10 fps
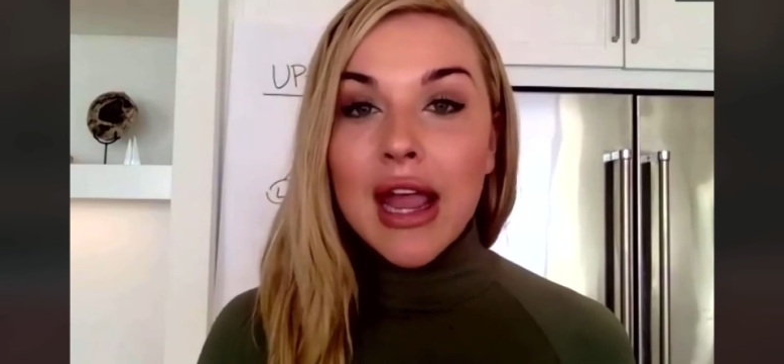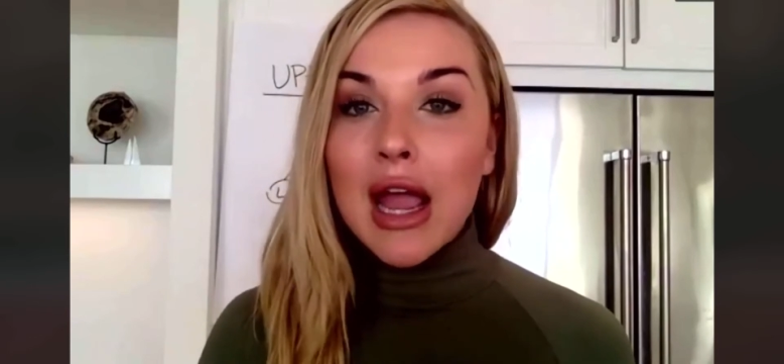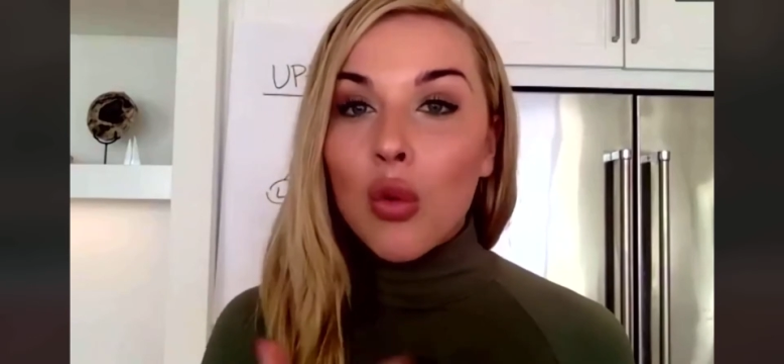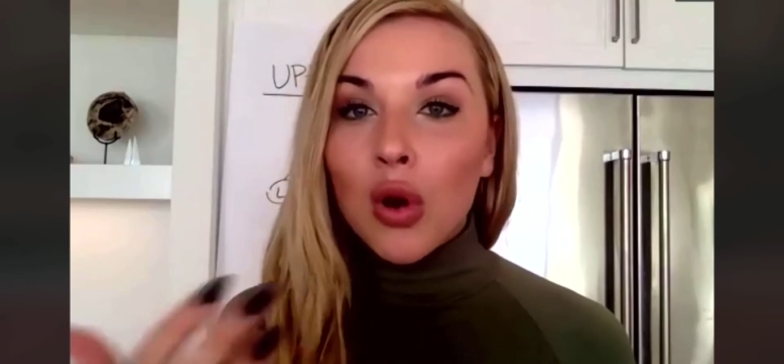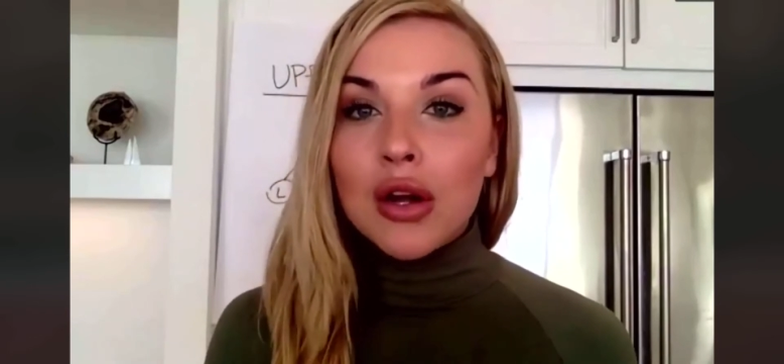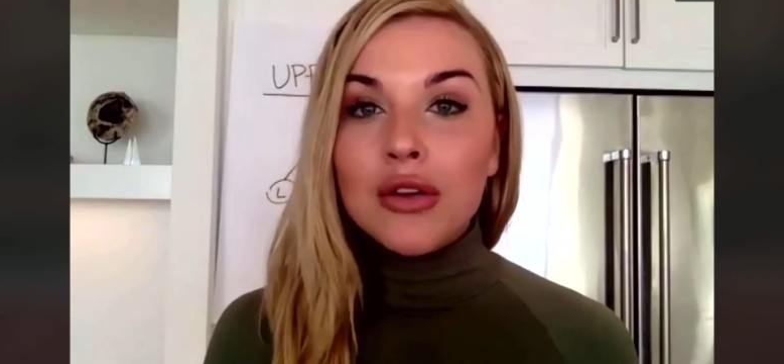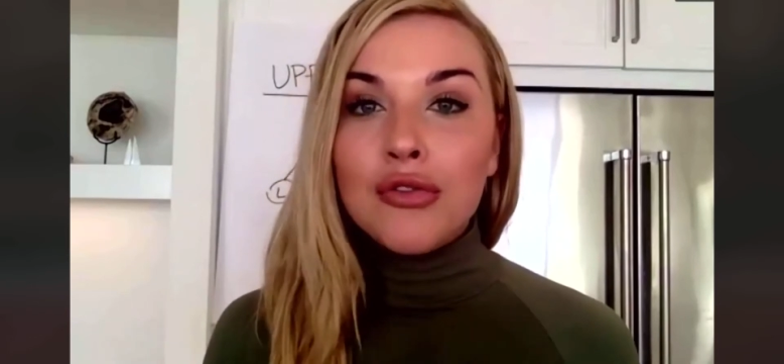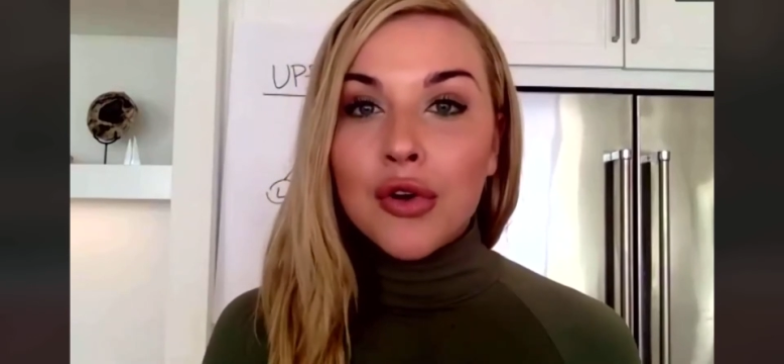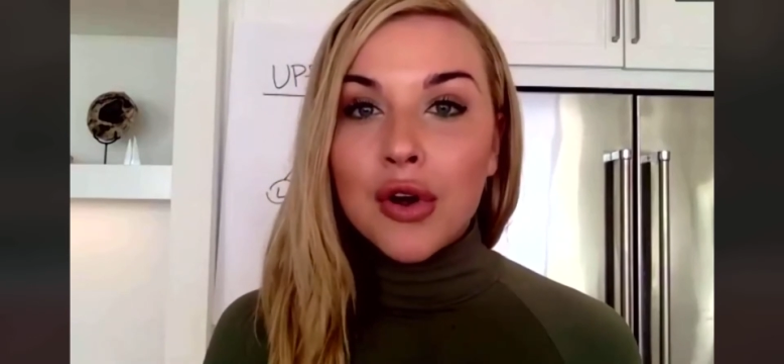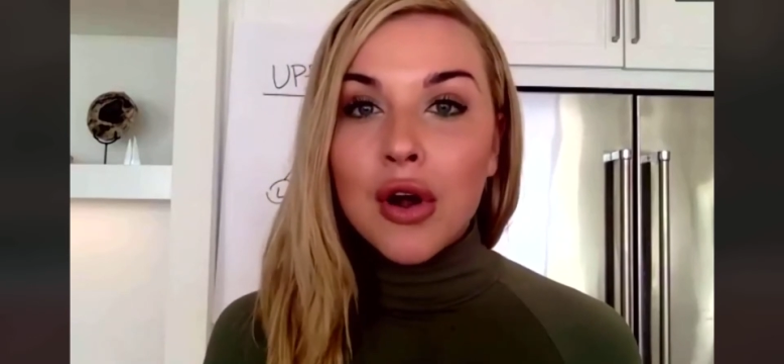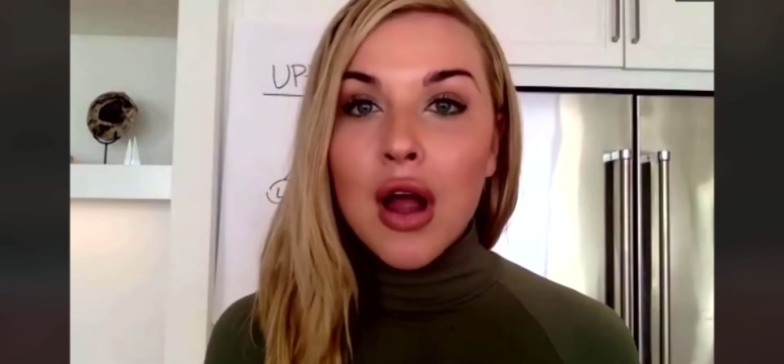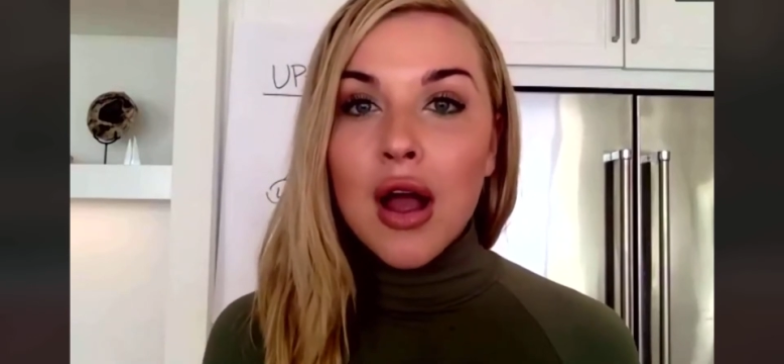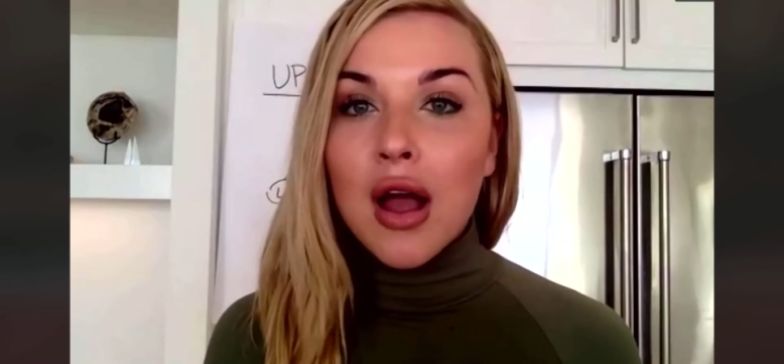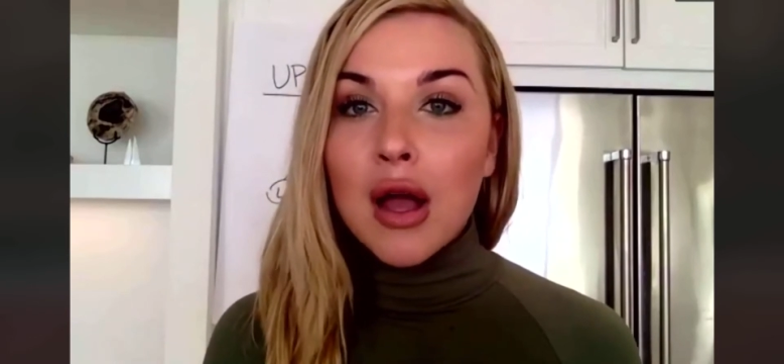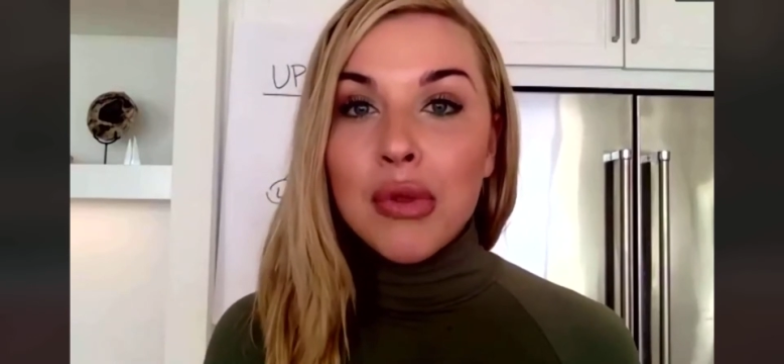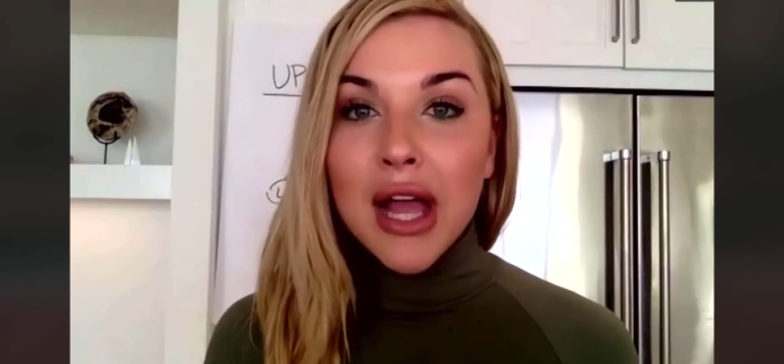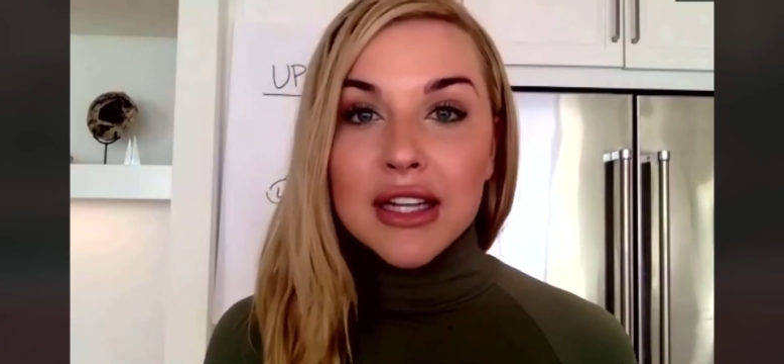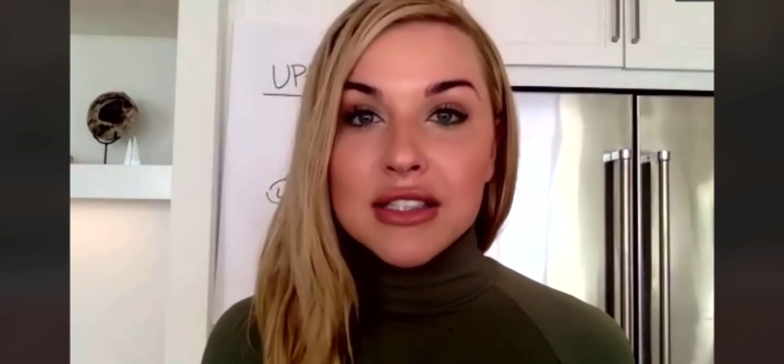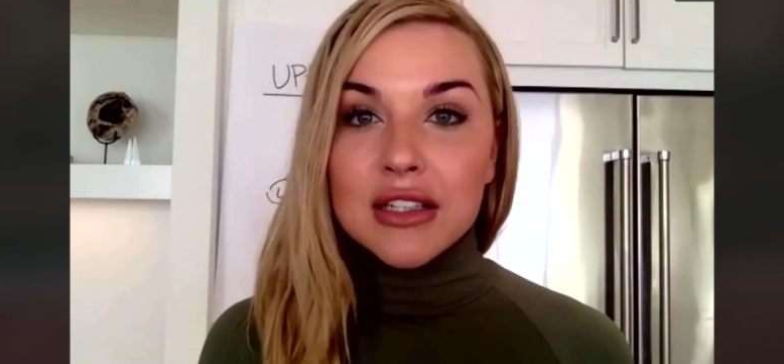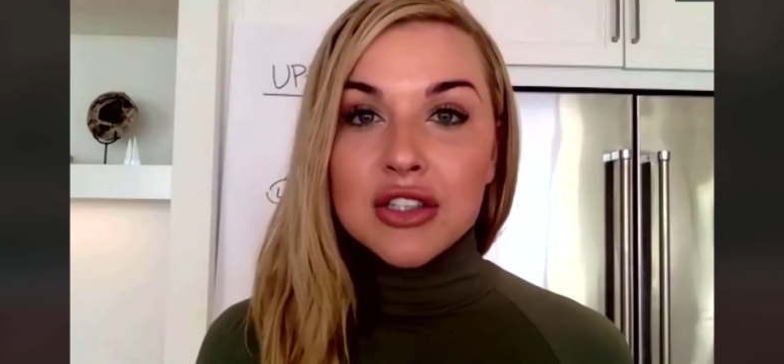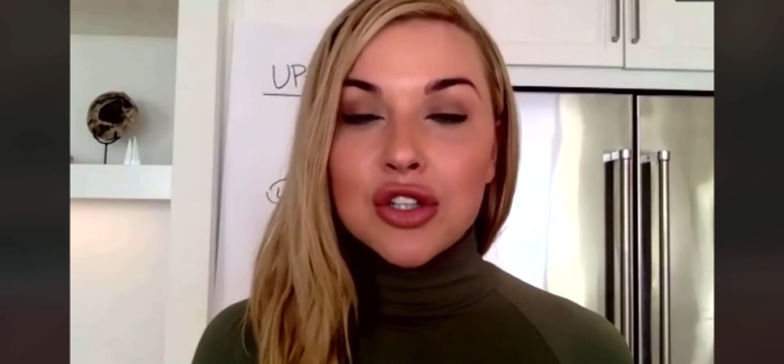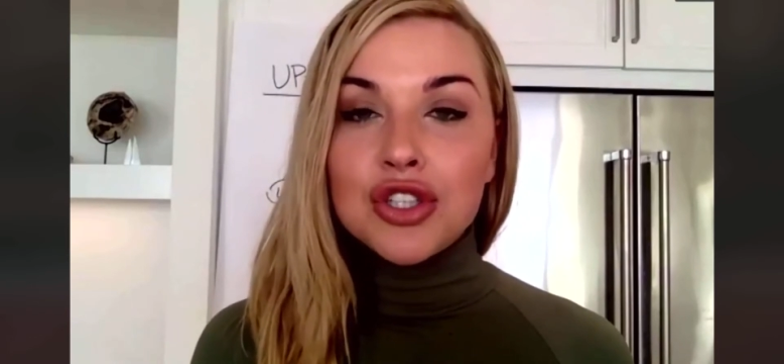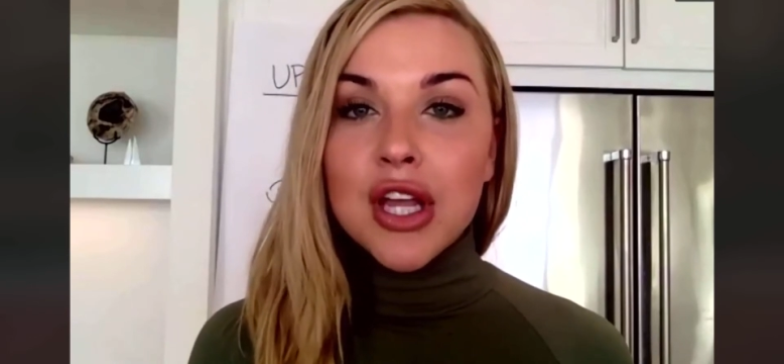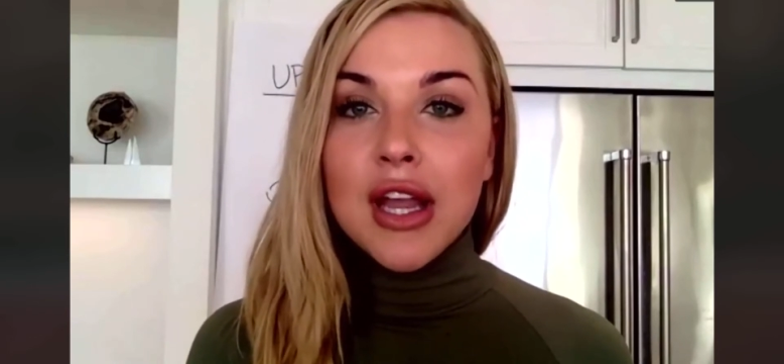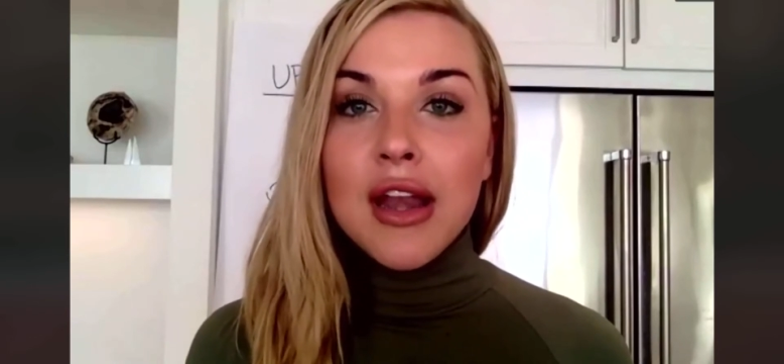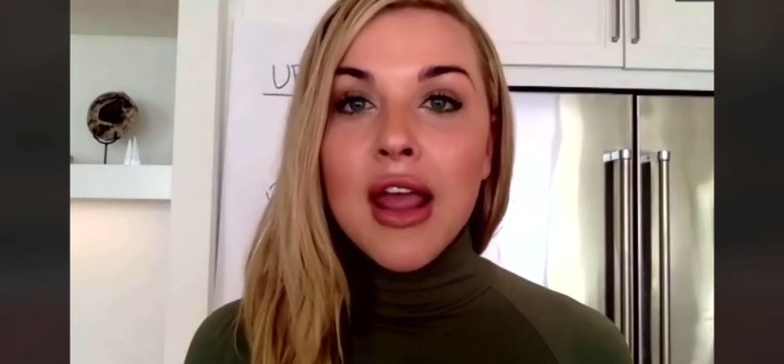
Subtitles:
I worked for a plastic surgeon